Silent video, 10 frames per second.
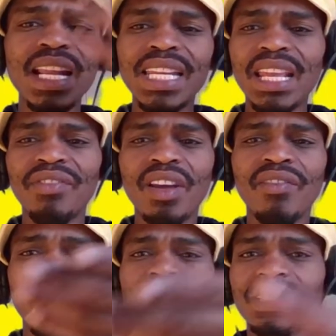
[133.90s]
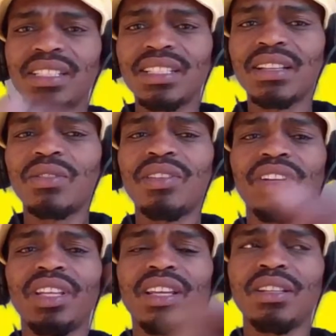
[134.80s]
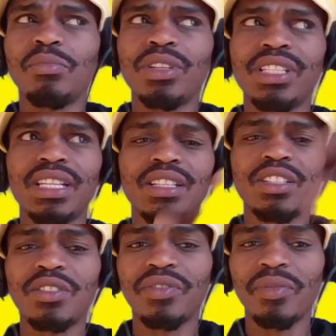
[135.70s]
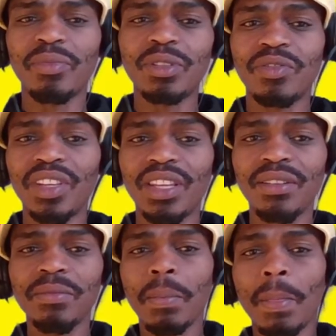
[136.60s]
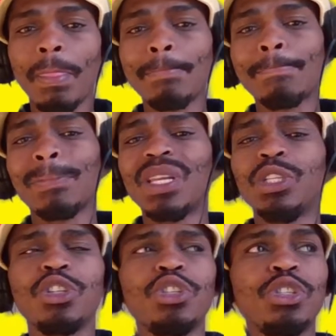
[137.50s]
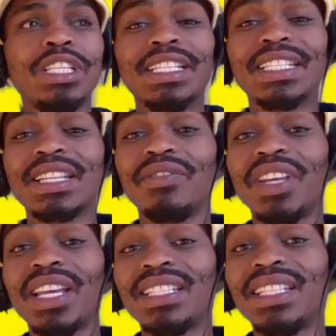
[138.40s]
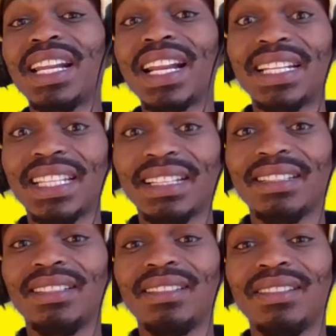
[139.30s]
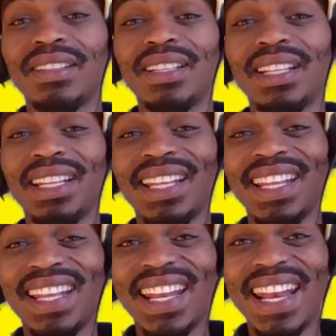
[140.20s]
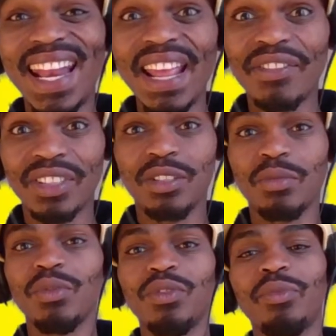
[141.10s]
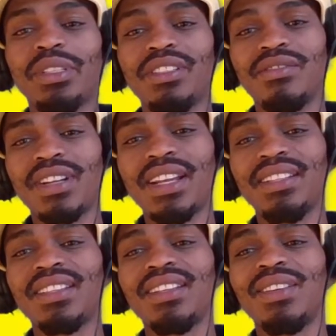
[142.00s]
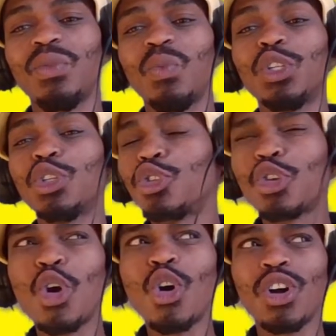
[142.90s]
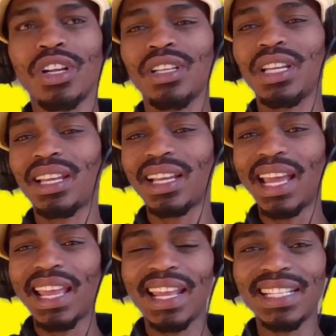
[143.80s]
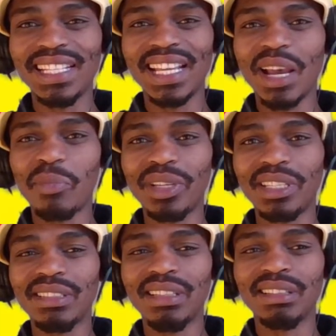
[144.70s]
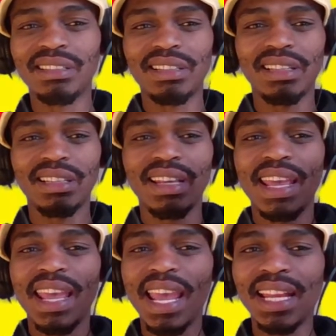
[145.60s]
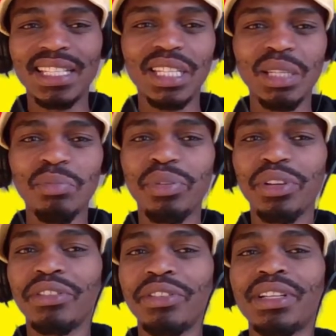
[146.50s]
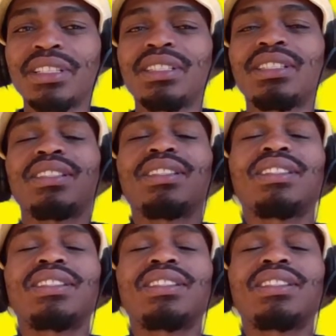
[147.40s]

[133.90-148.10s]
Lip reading: the EFF entered the South African political sphere, introducing itself as the radical leftist movement, right? With strong anti-capitalist, anti-imperialist